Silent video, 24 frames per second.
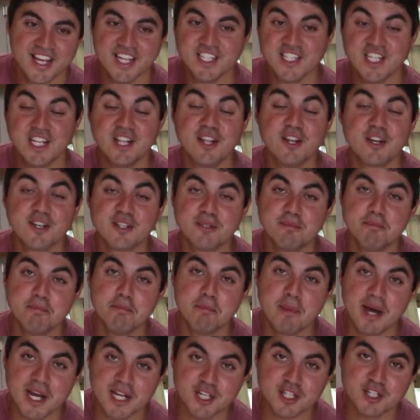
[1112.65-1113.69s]
She looks
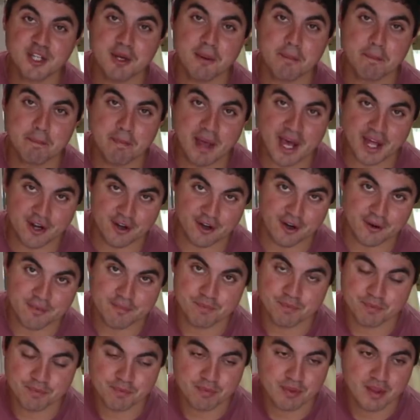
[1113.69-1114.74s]
much better.
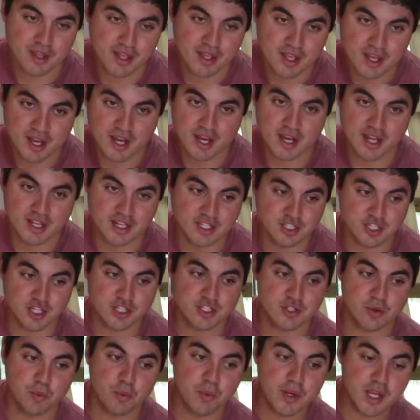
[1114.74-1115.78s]

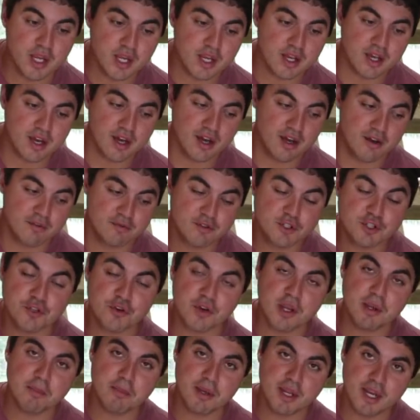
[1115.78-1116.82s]
Just a week of
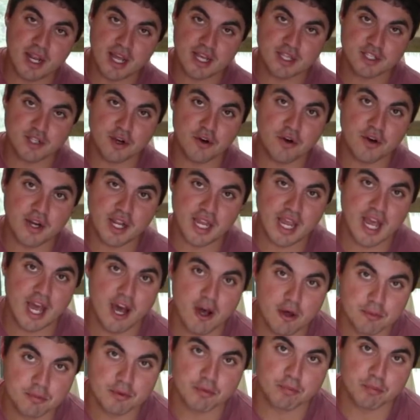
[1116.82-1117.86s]
treatment has already
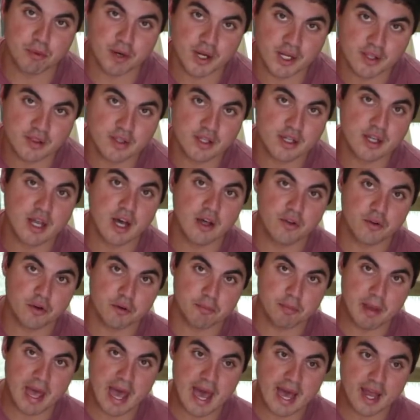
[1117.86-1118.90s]
helped bring the color
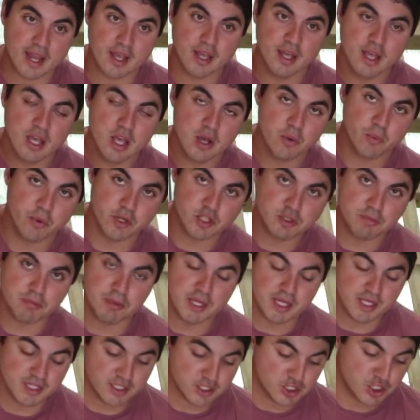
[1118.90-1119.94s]
back, which
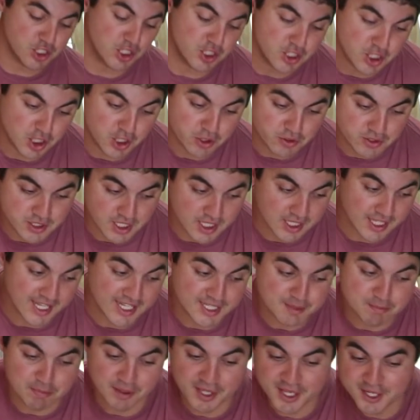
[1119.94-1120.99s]
means she's losing
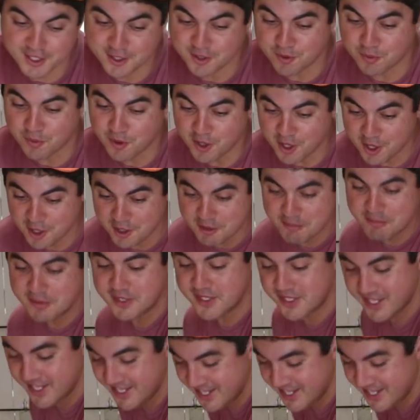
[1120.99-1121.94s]
less blood to worms.